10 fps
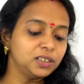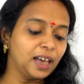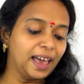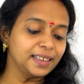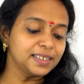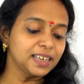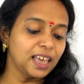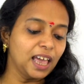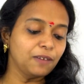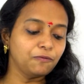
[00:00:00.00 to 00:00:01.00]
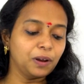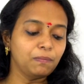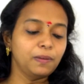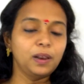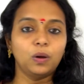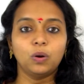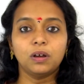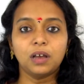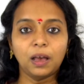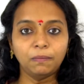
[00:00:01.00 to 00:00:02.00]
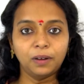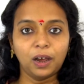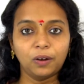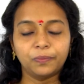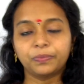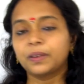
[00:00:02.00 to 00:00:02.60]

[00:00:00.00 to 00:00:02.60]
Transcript: The answer came from below. Come down.